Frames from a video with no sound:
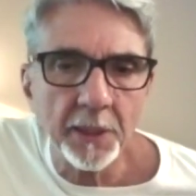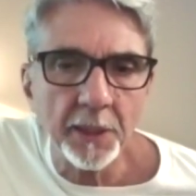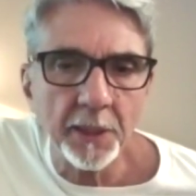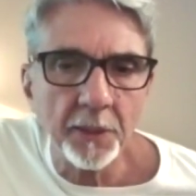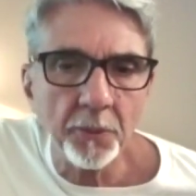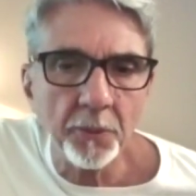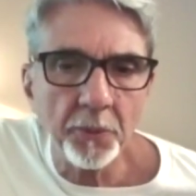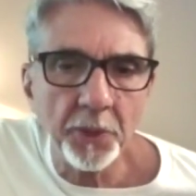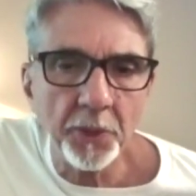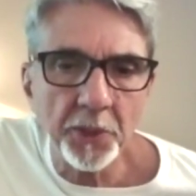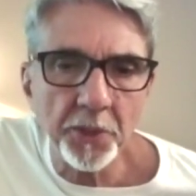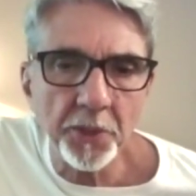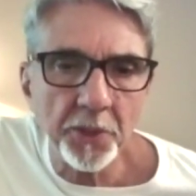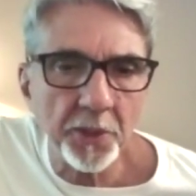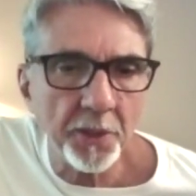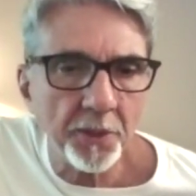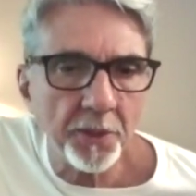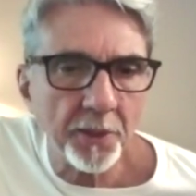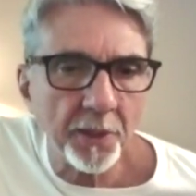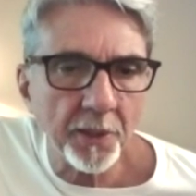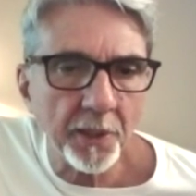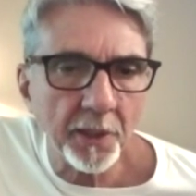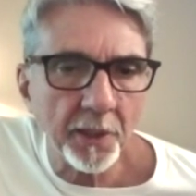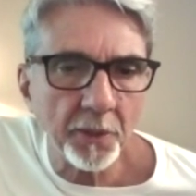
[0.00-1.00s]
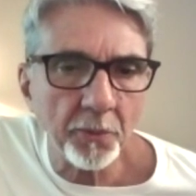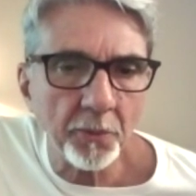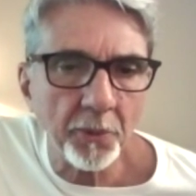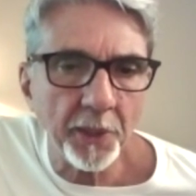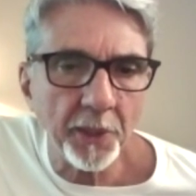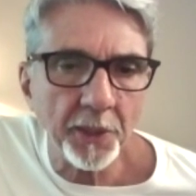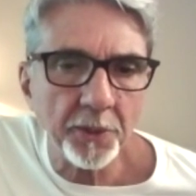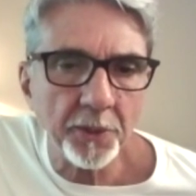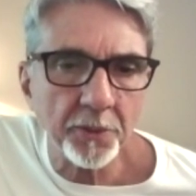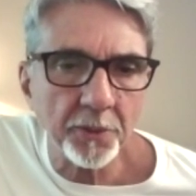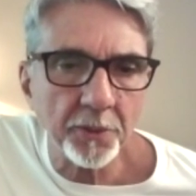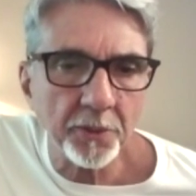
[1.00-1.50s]
which is another
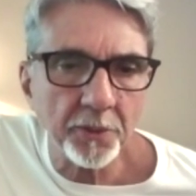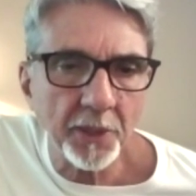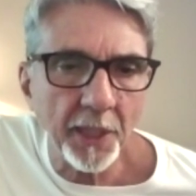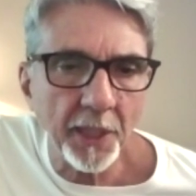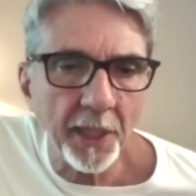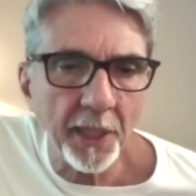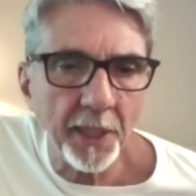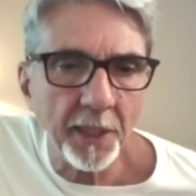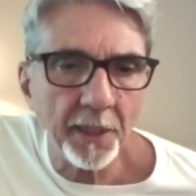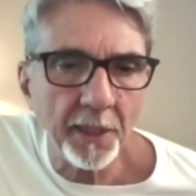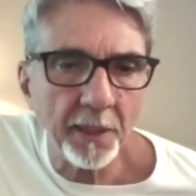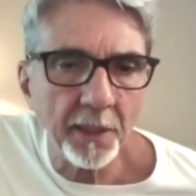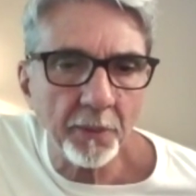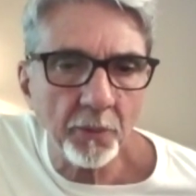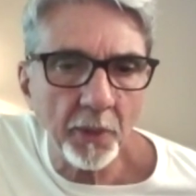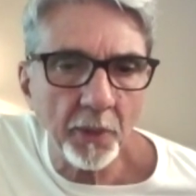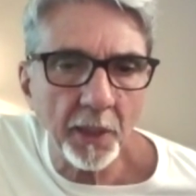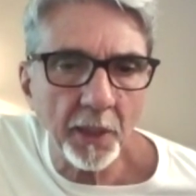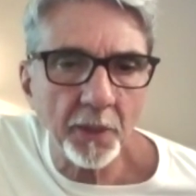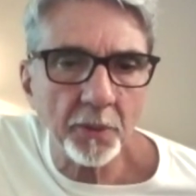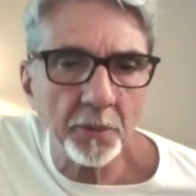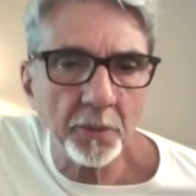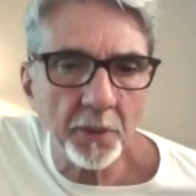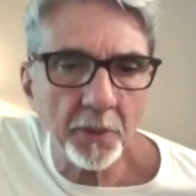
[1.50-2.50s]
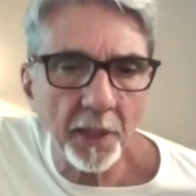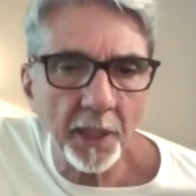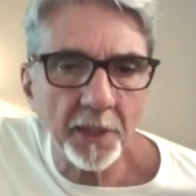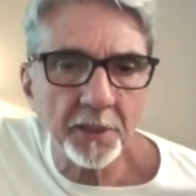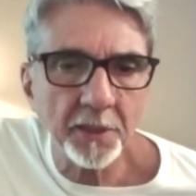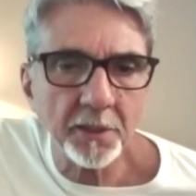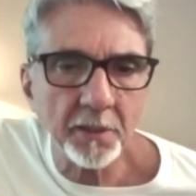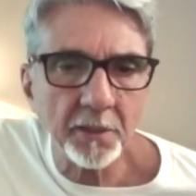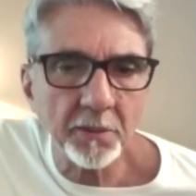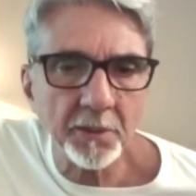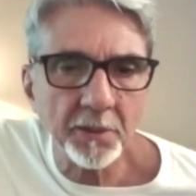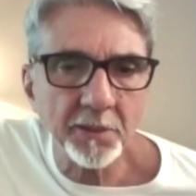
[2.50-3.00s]
way to say one who
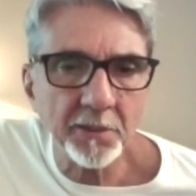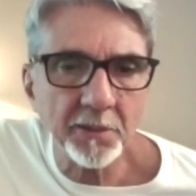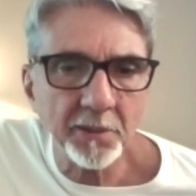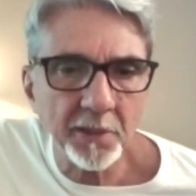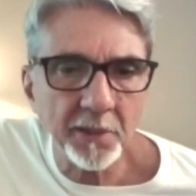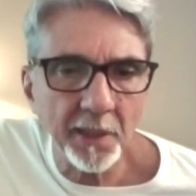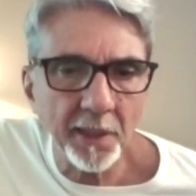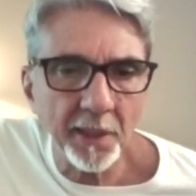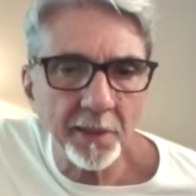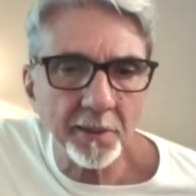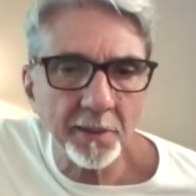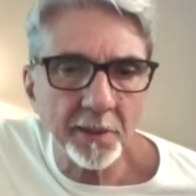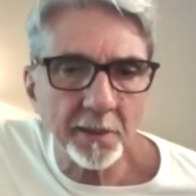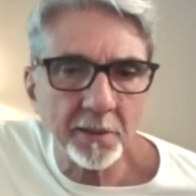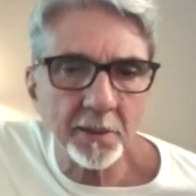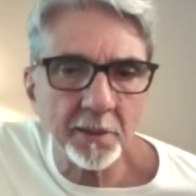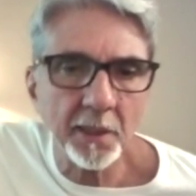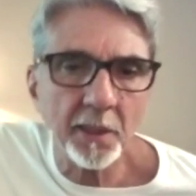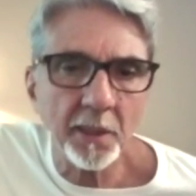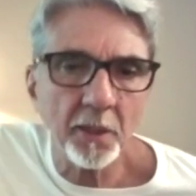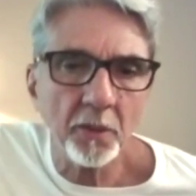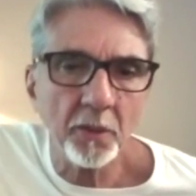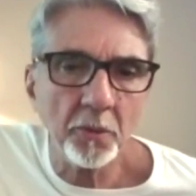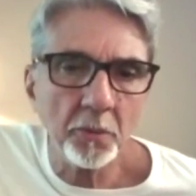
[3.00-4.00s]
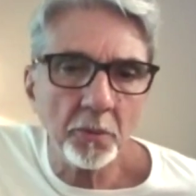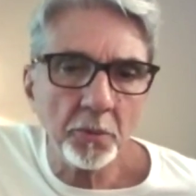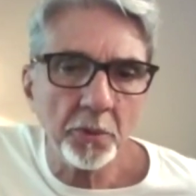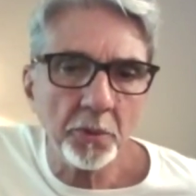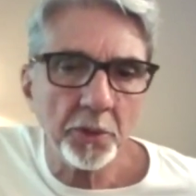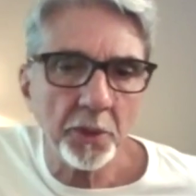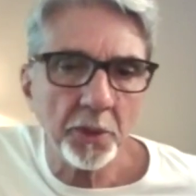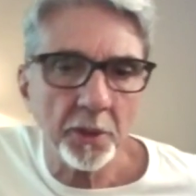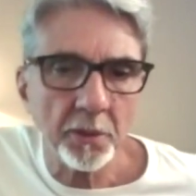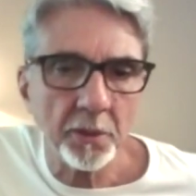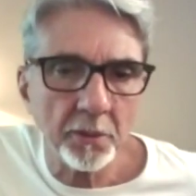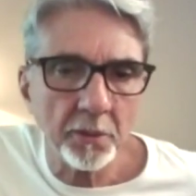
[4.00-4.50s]
has transcended the
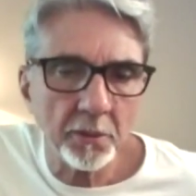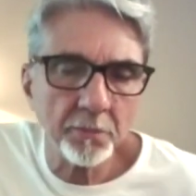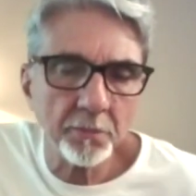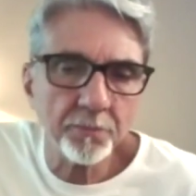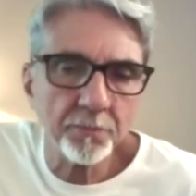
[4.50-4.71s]
illusion